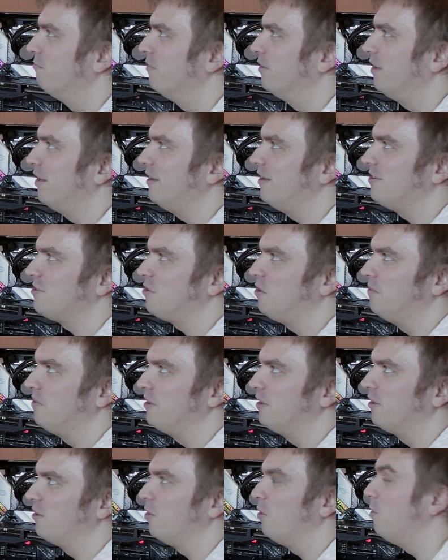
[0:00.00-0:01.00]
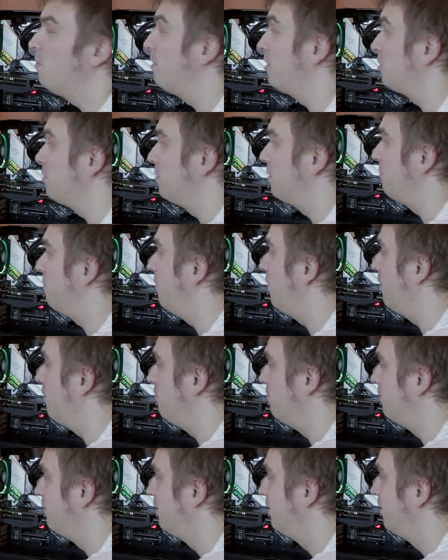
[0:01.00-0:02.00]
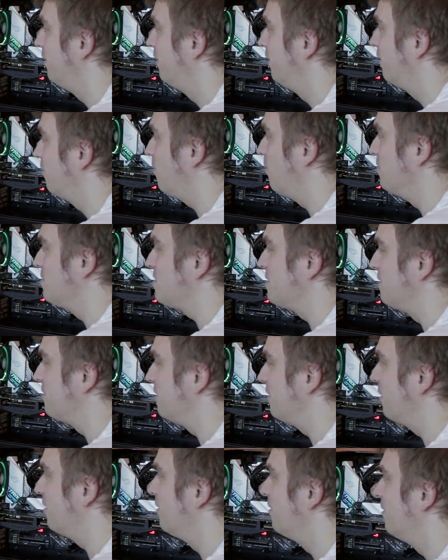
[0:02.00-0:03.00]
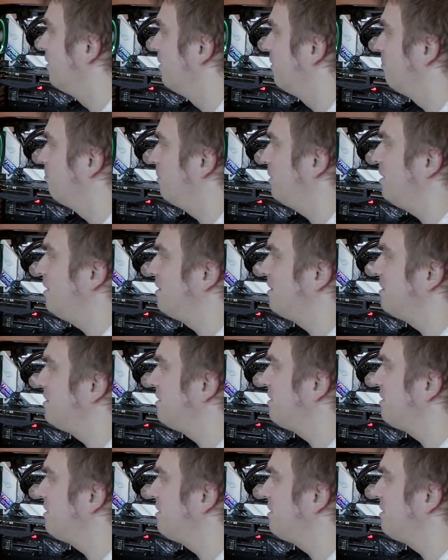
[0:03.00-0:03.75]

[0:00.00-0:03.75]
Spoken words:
It is hovering over 35 constantly, but yeah, this